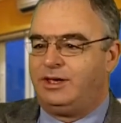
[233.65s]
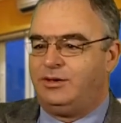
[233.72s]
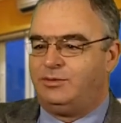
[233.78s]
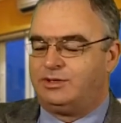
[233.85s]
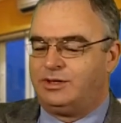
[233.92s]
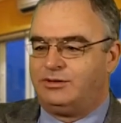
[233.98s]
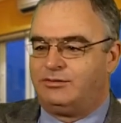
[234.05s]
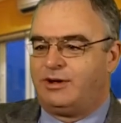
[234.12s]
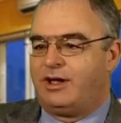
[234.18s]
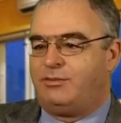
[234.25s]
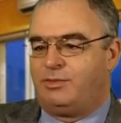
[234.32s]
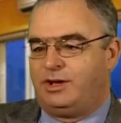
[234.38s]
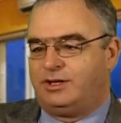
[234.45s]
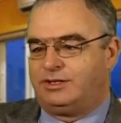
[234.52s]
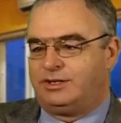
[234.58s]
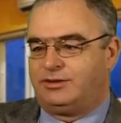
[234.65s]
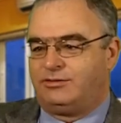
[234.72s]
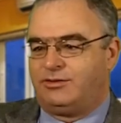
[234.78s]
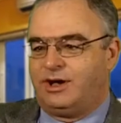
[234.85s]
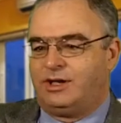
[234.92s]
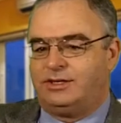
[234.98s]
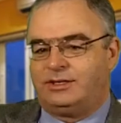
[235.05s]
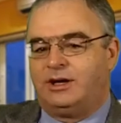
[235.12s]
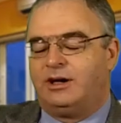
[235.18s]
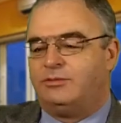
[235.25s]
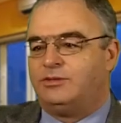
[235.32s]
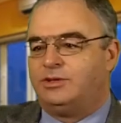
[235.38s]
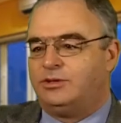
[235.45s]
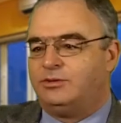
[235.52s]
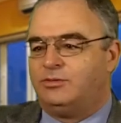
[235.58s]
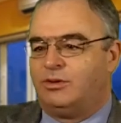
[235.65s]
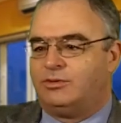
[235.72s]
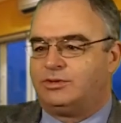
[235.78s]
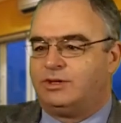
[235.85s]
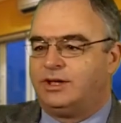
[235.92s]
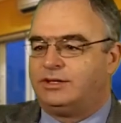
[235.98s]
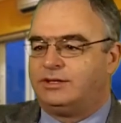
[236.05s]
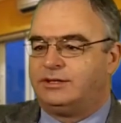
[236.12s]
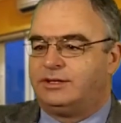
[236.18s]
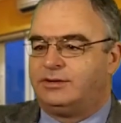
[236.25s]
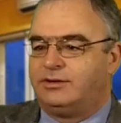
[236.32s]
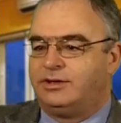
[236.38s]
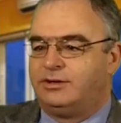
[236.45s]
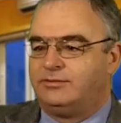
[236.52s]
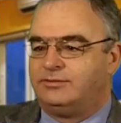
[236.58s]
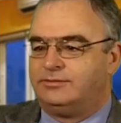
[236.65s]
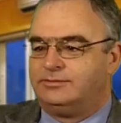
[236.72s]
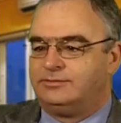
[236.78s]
He was in the right place at the right time to do what was necessary.